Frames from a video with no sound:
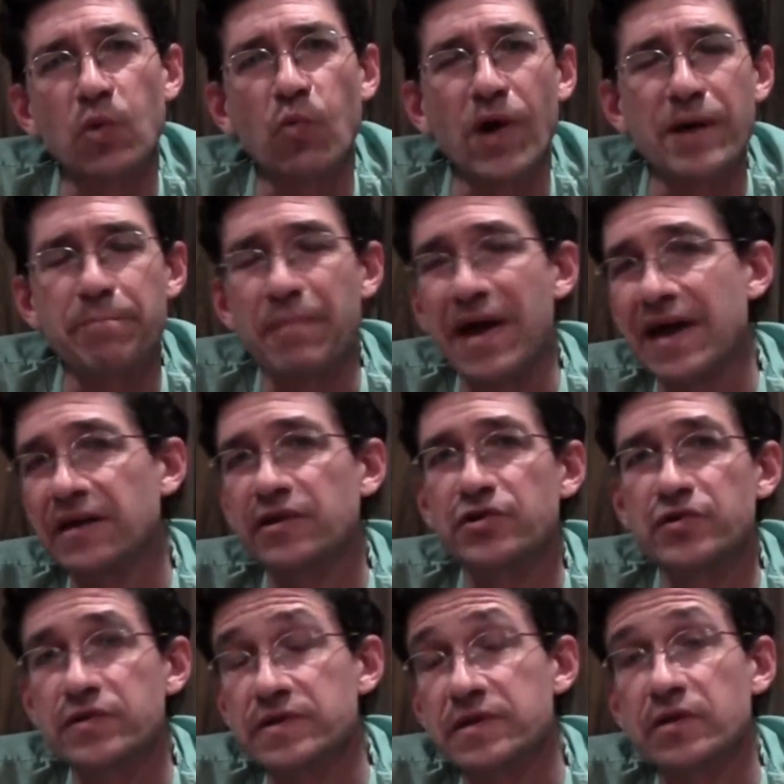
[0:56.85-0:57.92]
white
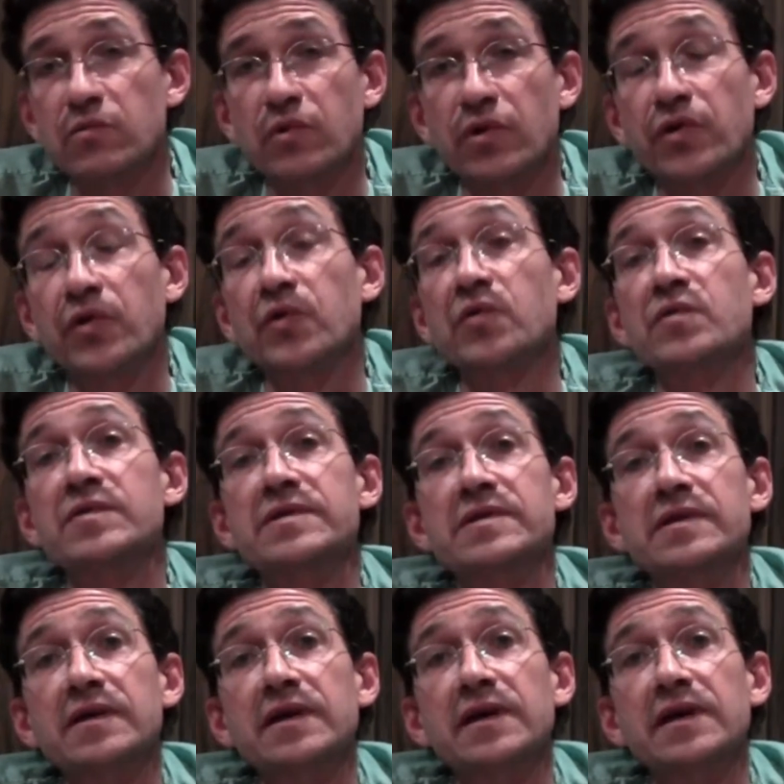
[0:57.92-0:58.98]
bandages that were
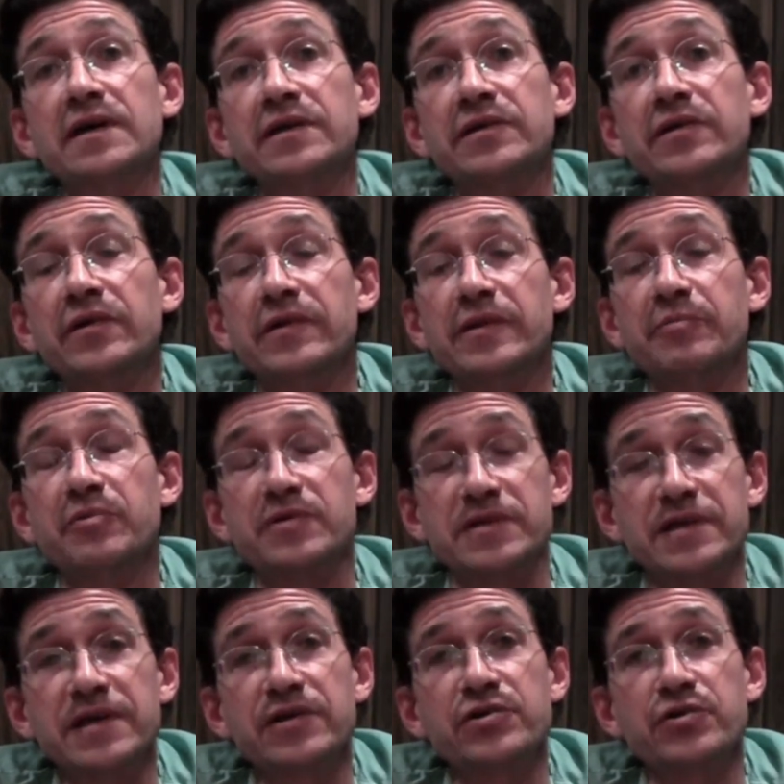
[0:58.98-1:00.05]
used during the
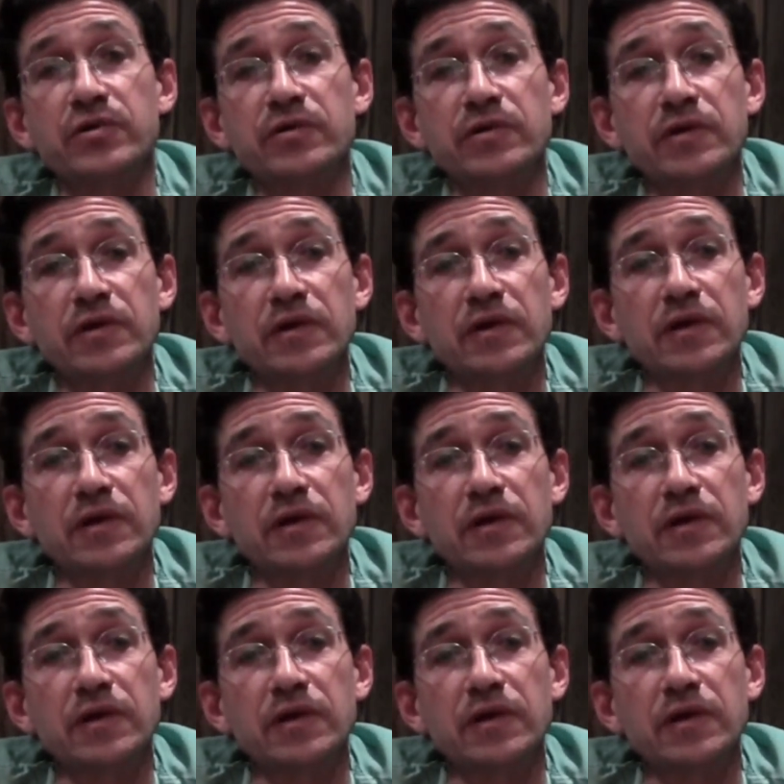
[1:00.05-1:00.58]
procedure